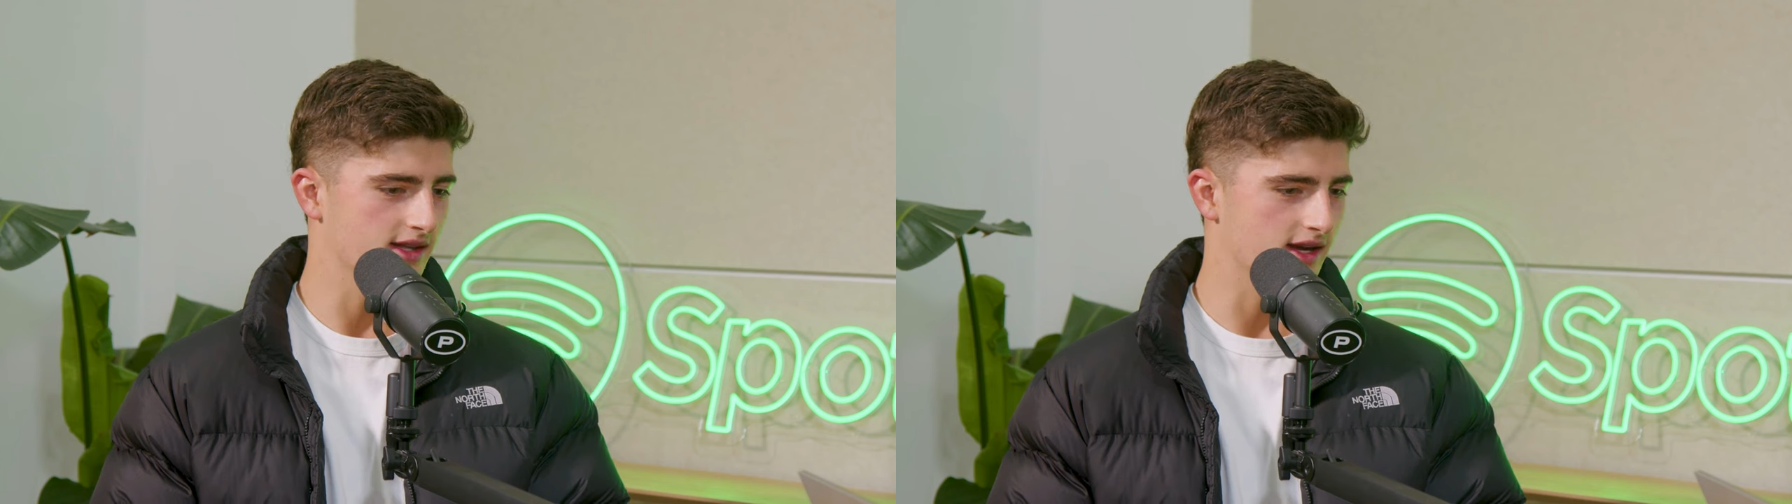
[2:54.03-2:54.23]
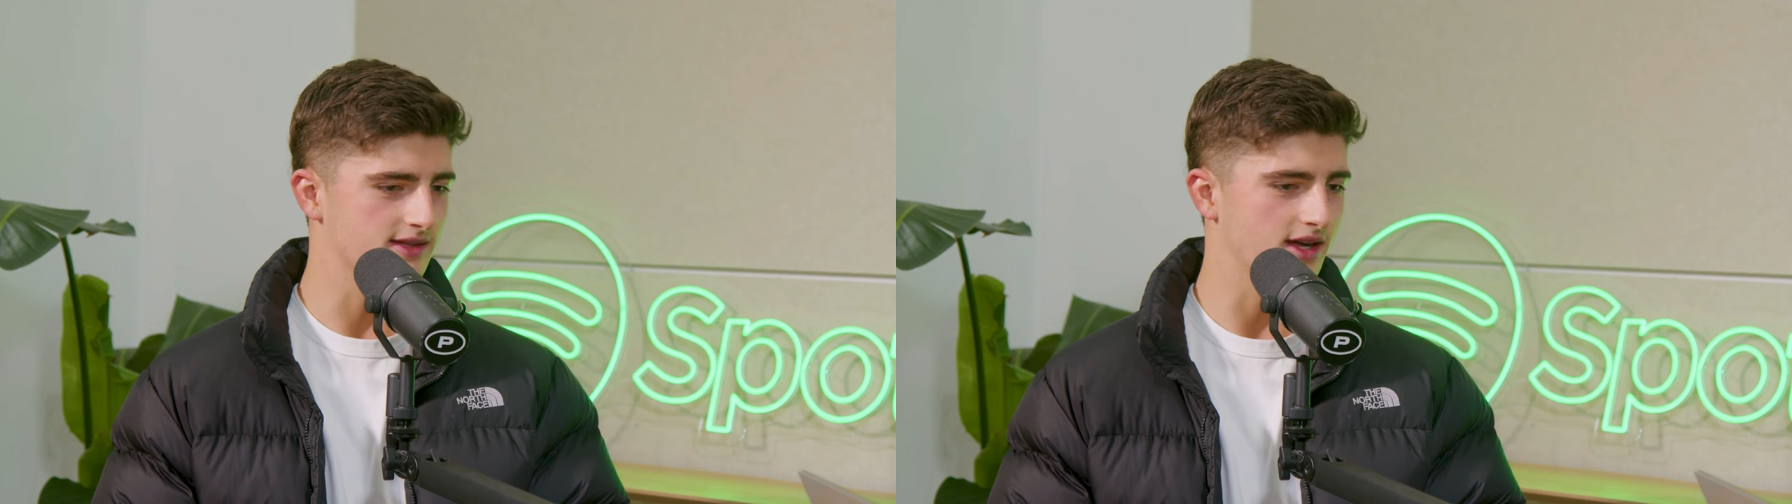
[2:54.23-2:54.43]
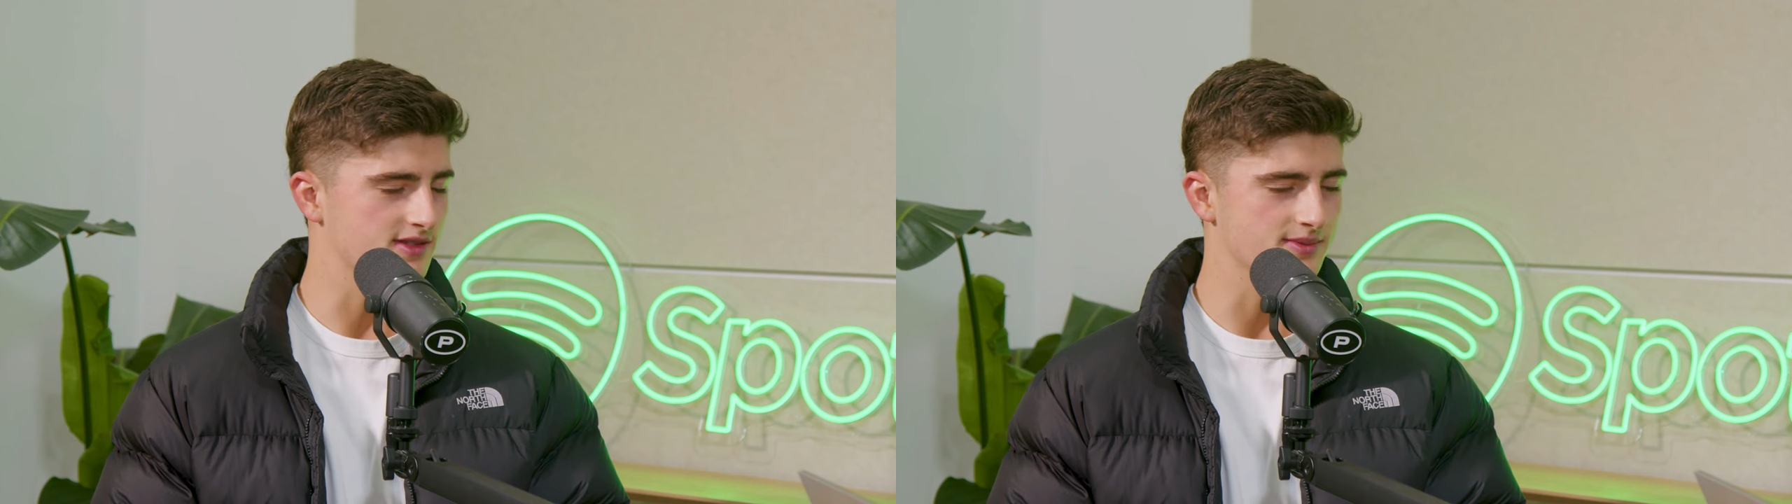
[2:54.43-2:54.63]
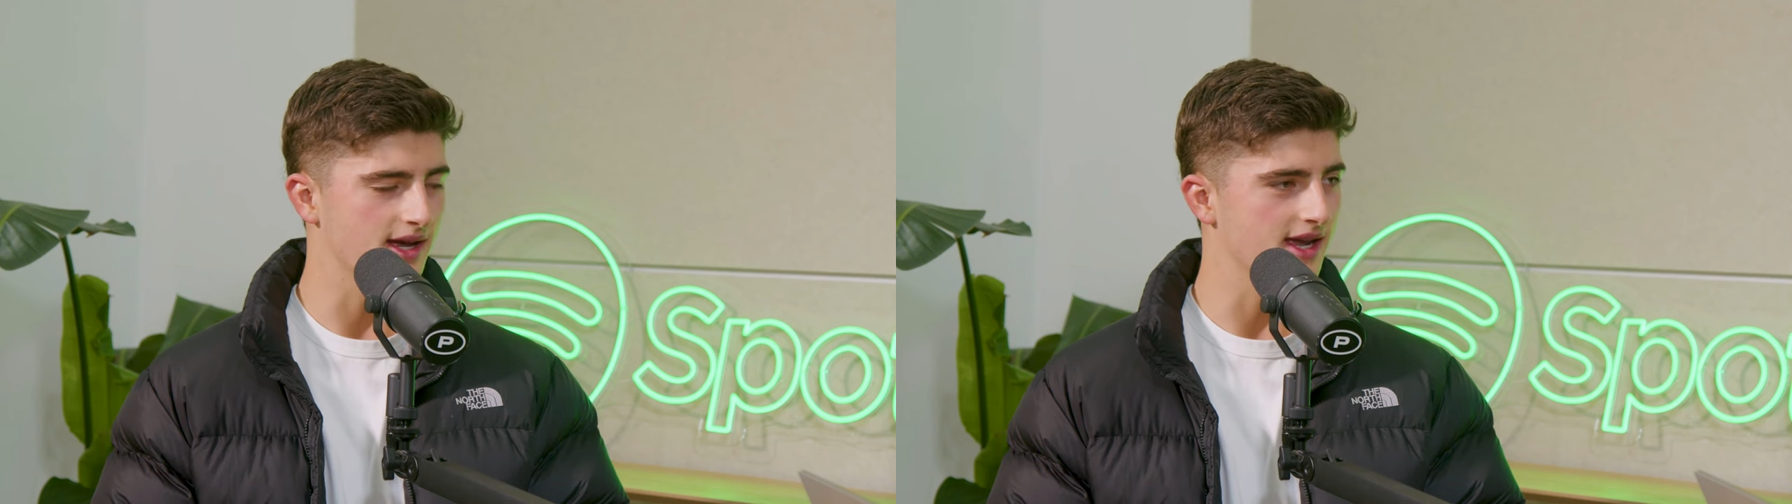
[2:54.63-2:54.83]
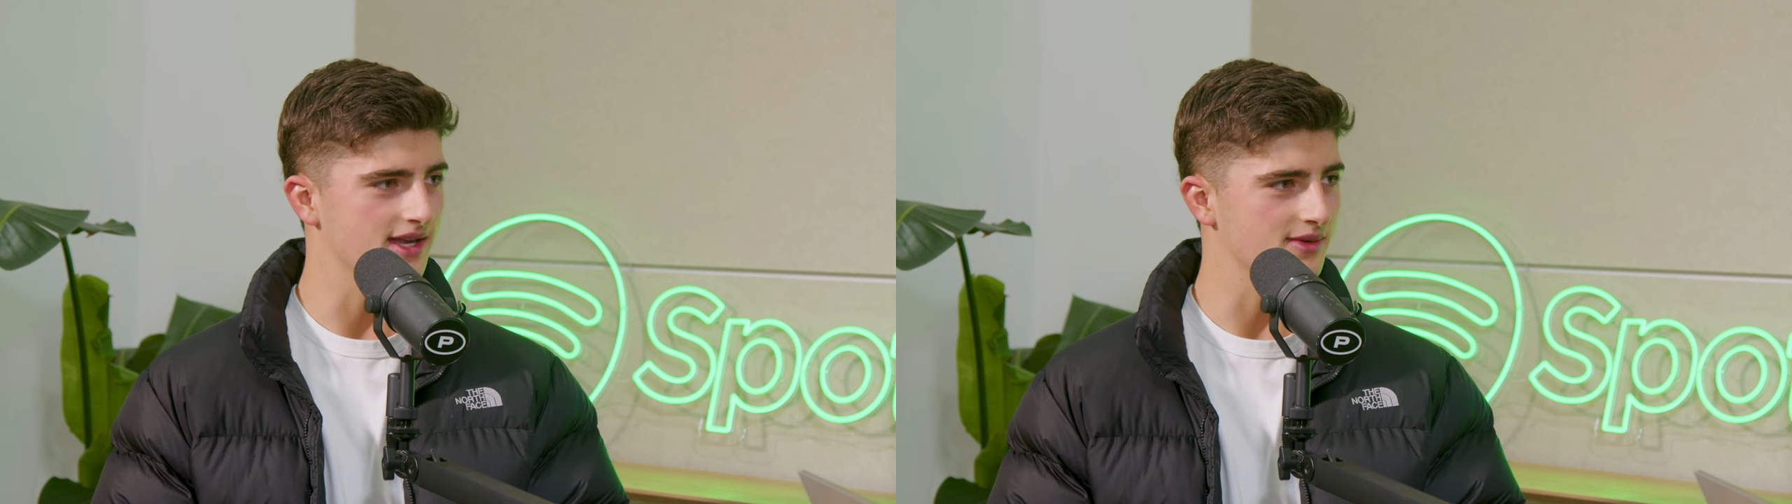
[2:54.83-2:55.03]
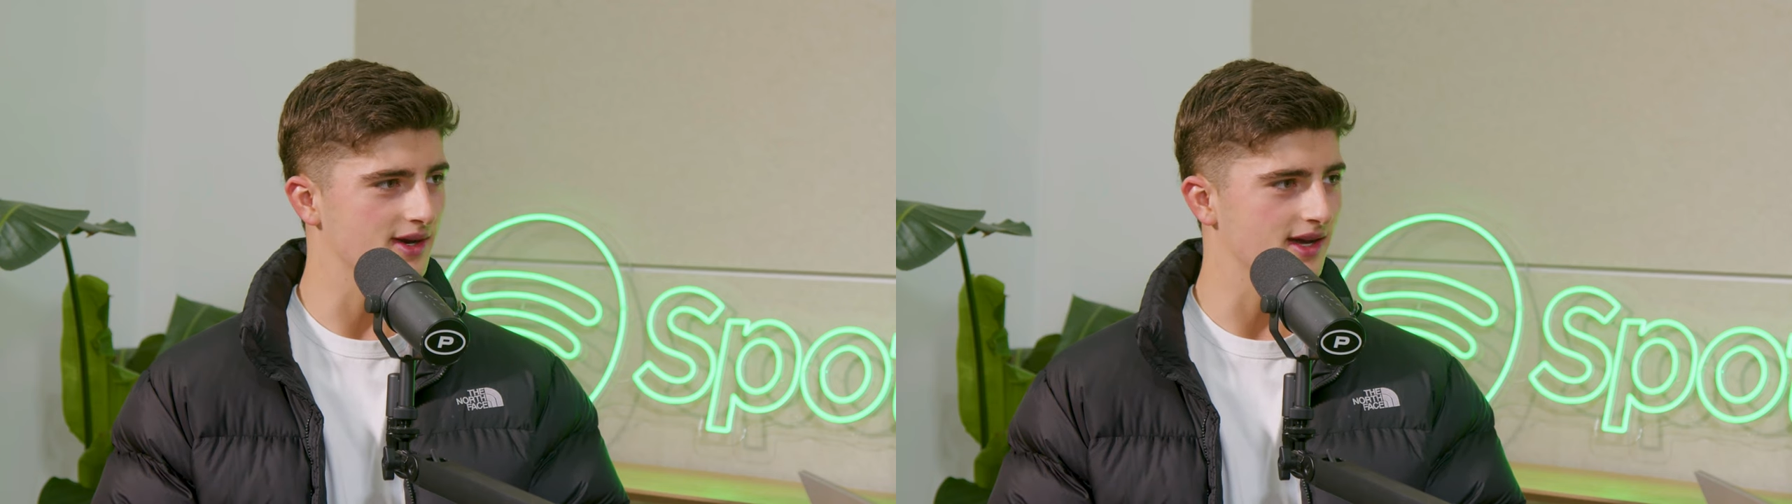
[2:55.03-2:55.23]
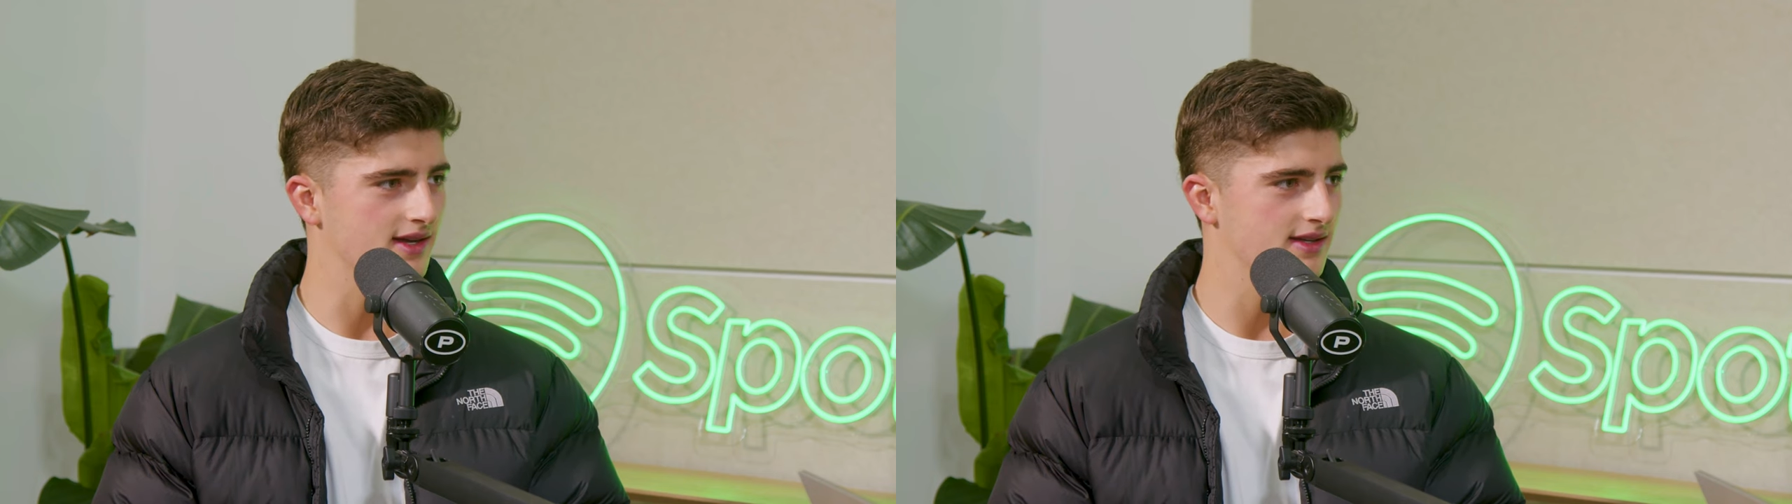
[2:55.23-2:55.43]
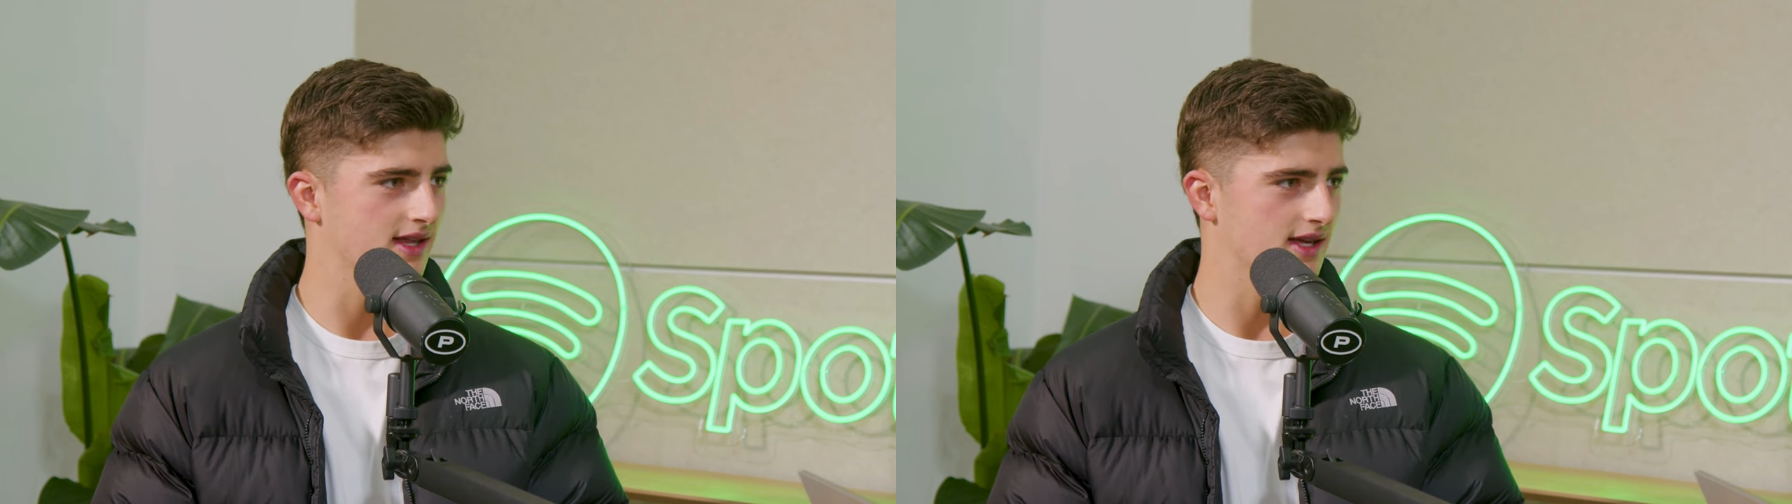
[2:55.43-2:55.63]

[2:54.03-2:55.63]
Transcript: like love to play anywhere.